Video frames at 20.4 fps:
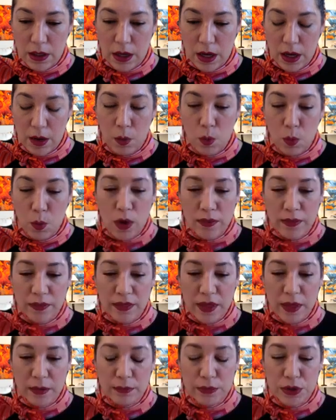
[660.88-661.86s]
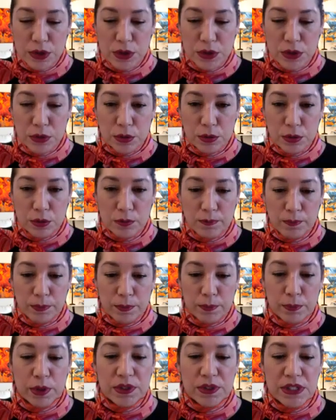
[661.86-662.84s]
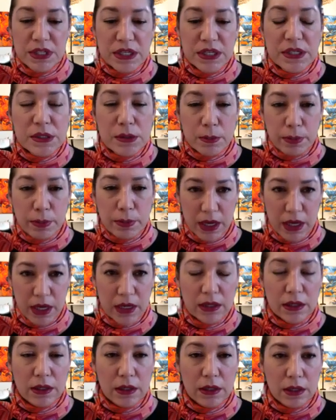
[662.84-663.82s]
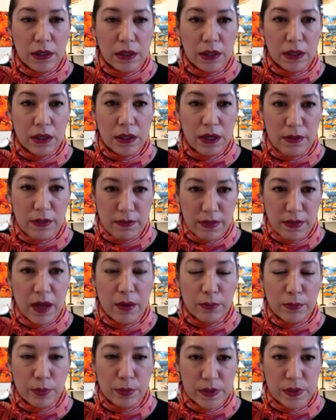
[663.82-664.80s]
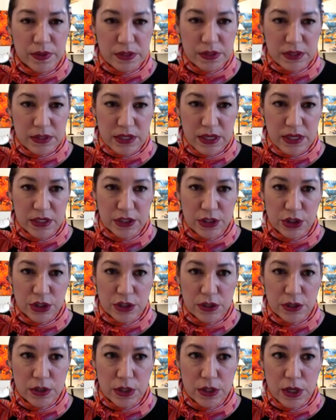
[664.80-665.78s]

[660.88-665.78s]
want them to participate in that presentation.